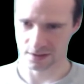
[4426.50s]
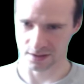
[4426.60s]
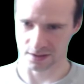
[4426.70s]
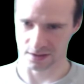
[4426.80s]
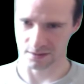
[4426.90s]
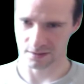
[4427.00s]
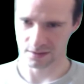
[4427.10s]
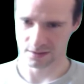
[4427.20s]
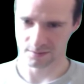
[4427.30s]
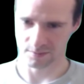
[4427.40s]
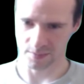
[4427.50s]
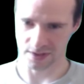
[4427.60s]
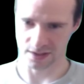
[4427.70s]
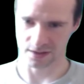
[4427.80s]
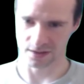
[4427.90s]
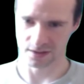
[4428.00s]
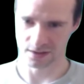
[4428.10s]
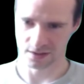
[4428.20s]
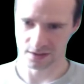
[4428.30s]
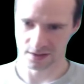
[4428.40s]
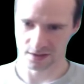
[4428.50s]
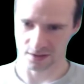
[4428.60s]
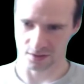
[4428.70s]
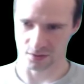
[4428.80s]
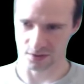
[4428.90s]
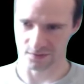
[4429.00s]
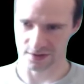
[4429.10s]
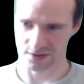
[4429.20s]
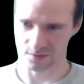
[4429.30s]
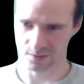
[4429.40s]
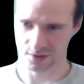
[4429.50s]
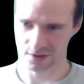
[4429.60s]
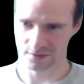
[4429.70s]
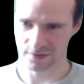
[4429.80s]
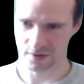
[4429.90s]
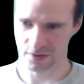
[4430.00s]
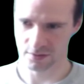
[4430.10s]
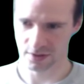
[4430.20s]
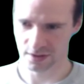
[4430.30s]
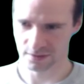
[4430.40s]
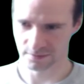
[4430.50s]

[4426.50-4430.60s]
yeah, Ben only wins one of the three.